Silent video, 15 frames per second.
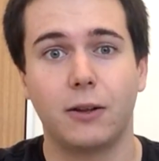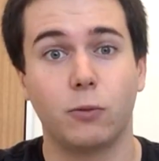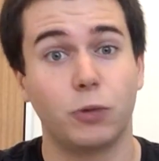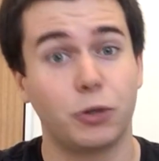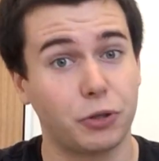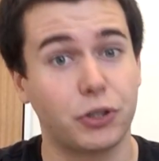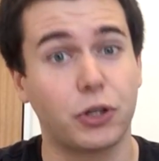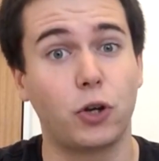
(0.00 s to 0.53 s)

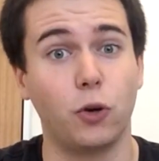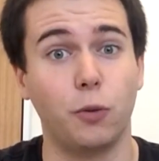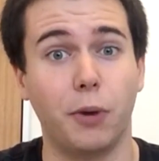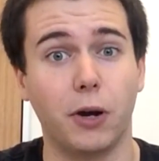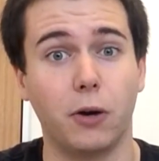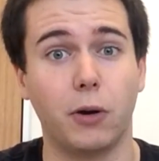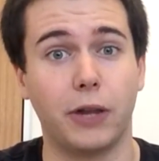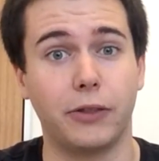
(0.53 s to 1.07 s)
which was
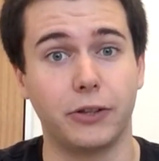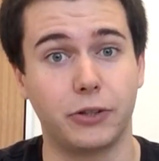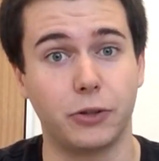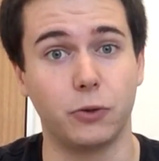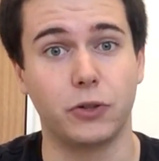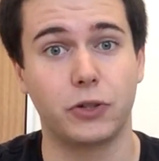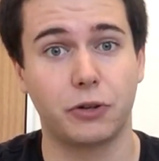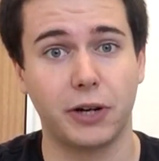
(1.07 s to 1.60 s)
Kubo and the
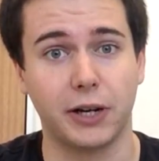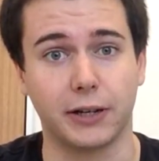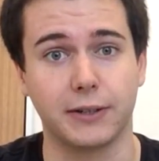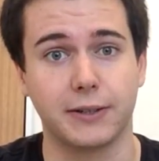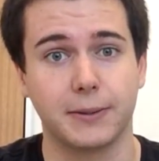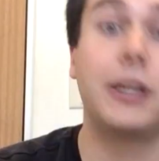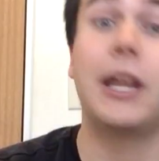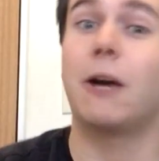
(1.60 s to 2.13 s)
Two
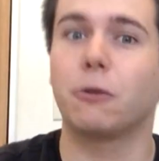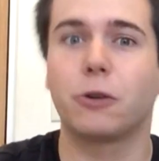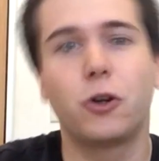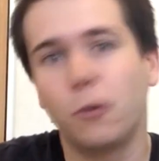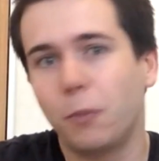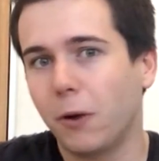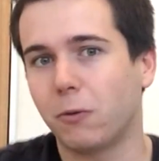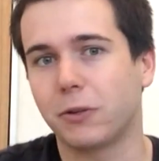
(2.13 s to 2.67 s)
Strings. Now,
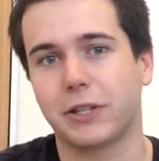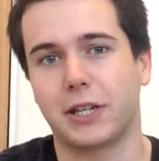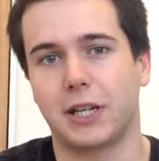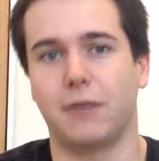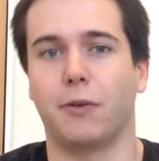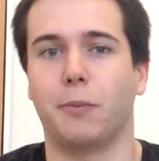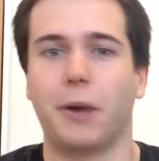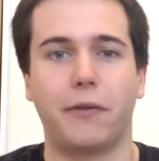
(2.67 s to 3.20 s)
Kubo wasn't
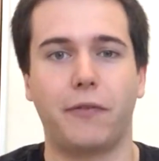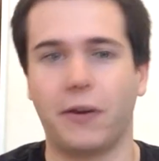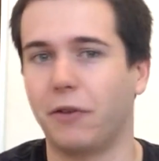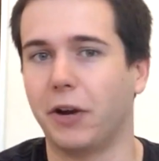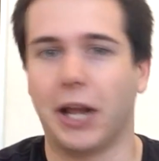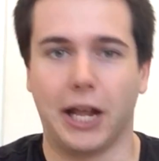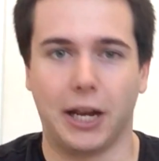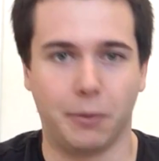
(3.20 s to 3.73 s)
even my
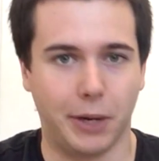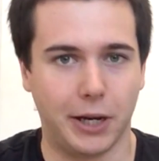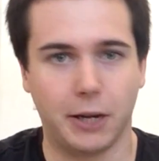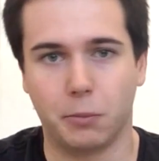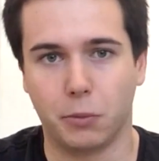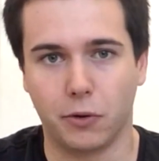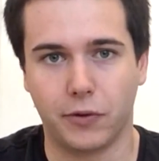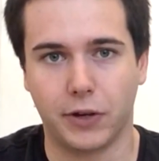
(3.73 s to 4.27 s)
favorite
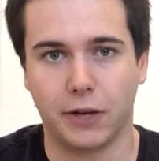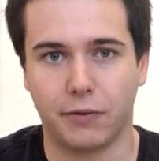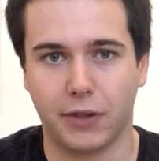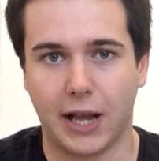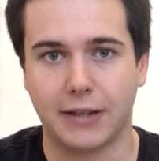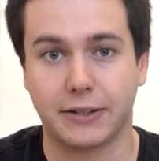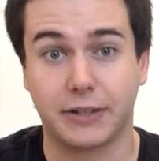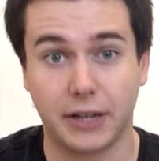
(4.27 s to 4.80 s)
animated movie of
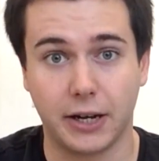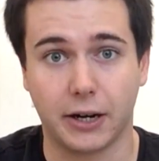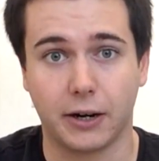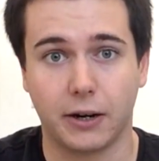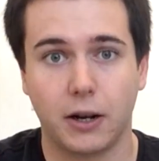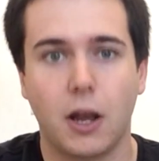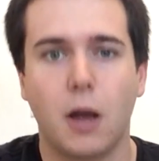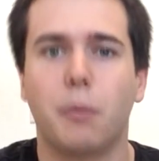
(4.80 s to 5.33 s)
last
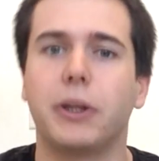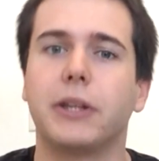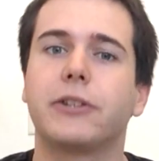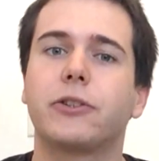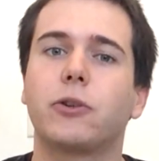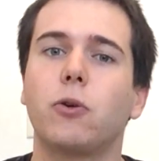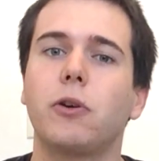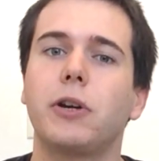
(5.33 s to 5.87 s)
year, but his
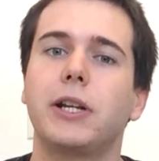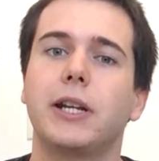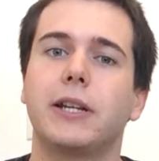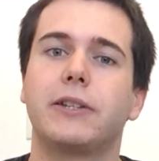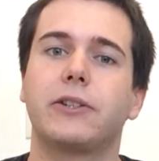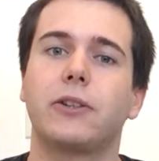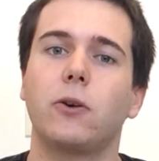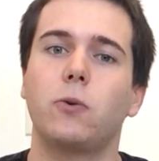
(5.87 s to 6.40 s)
story
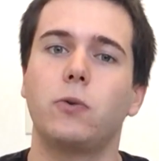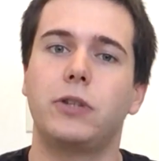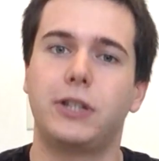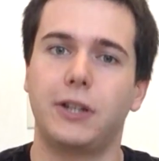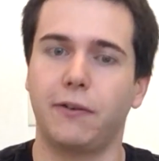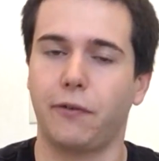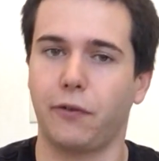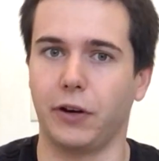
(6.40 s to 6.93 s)
is so
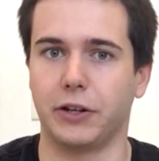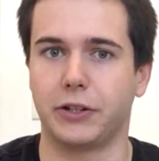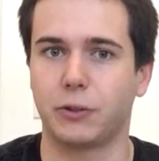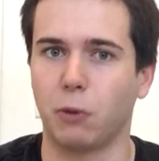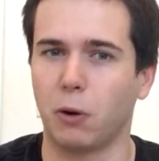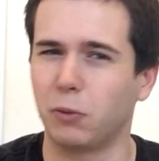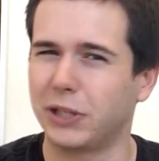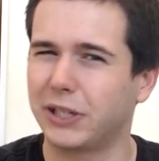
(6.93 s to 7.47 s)
different
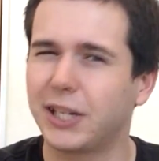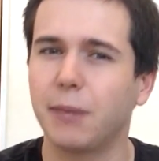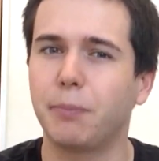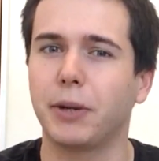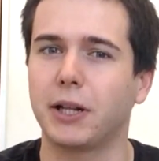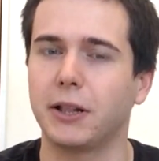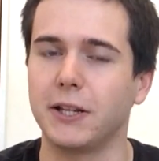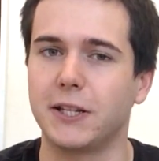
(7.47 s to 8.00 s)
to what we
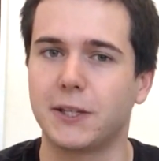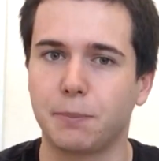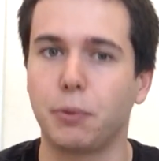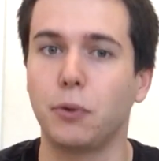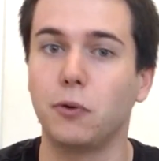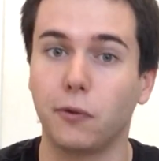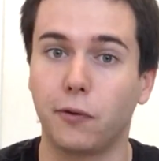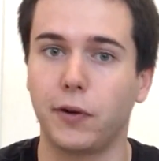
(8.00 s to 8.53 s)
typically
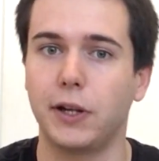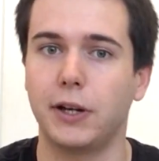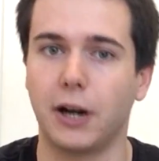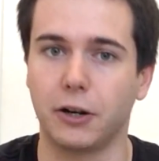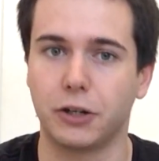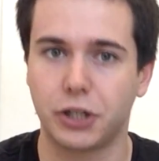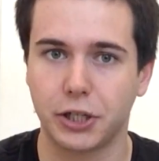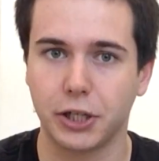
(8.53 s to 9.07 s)
spoon-feed
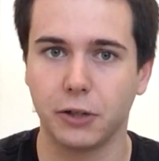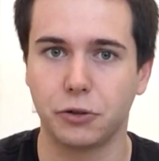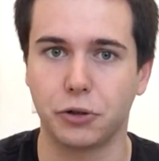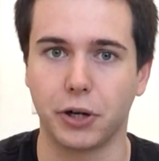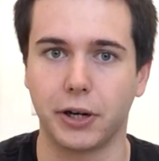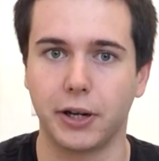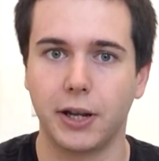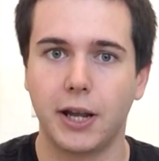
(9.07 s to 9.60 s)
our
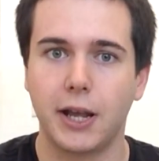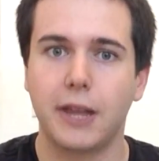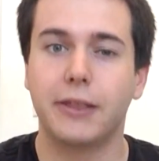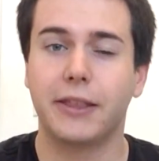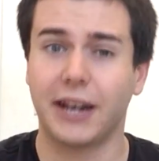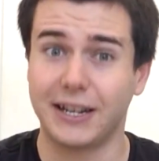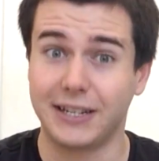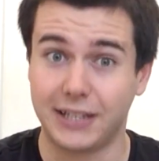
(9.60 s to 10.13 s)
children
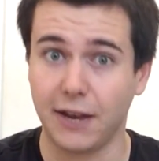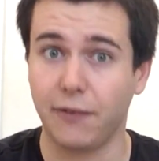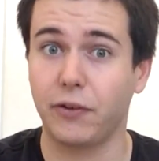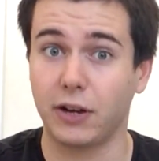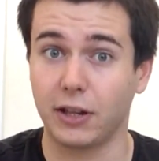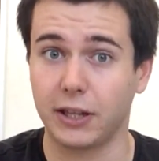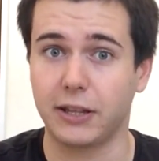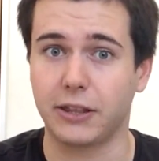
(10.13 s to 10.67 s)
that I
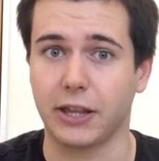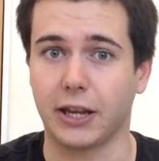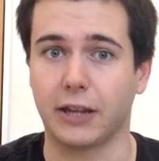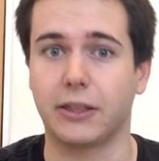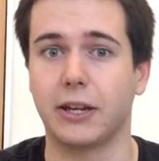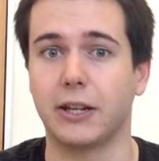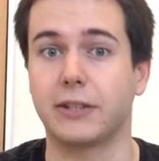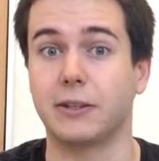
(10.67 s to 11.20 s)
definitely
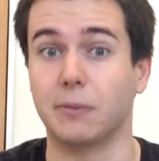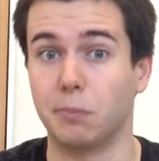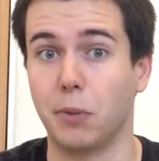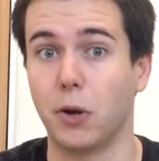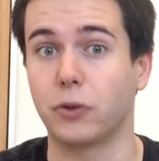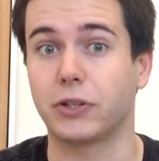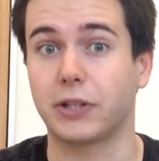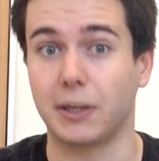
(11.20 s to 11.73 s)
think that it's the
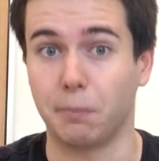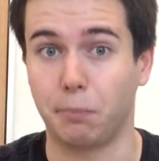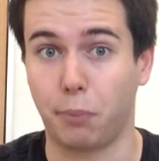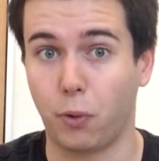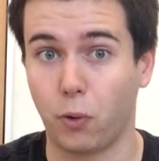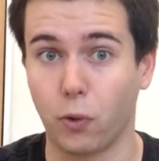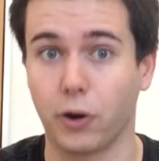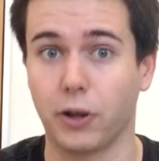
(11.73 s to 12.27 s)
most
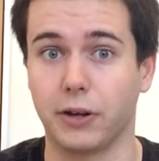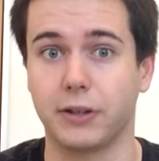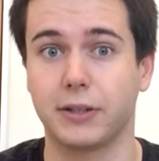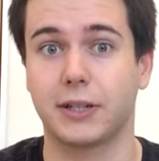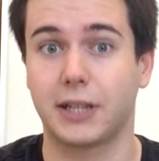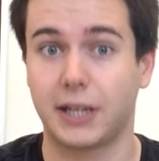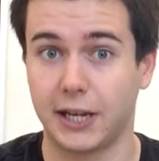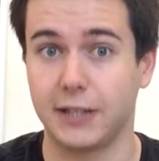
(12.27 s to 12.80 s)
important
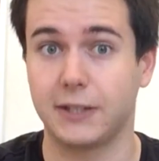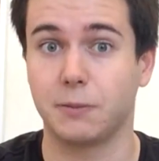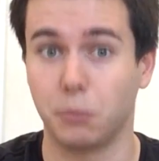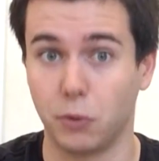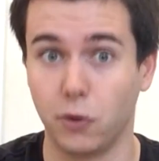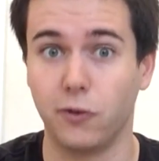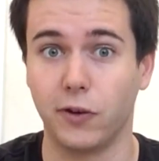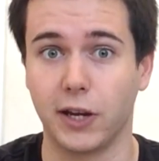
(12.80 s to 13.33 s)
kids'
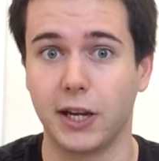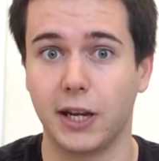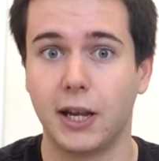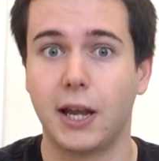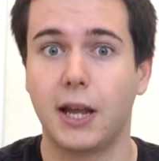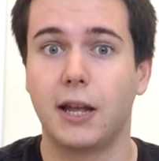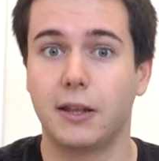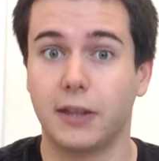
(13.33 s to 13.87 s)
movie
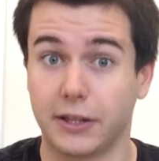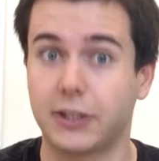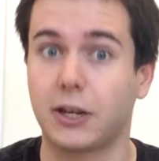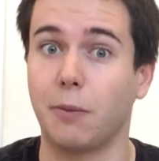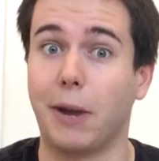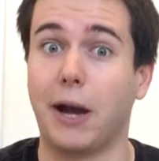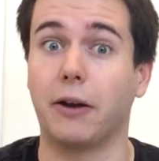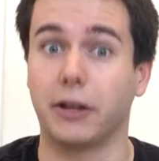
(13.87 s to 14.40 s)
that's
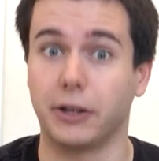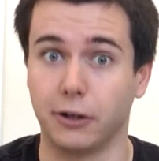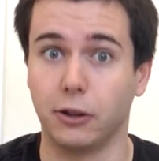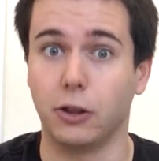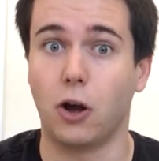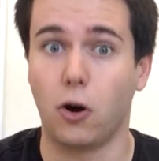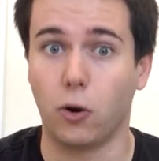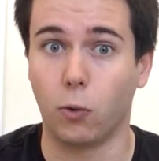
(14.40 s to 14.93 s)
come out in a
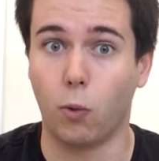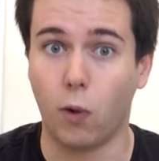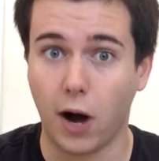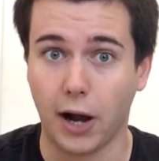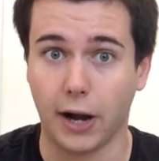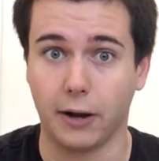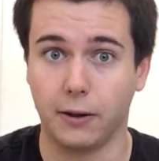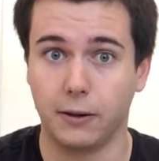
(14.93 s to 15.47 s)
long
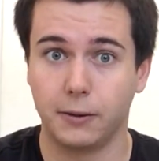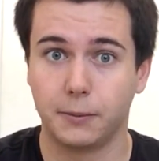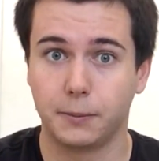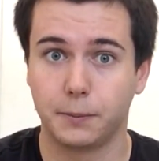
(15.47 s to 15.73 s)
while.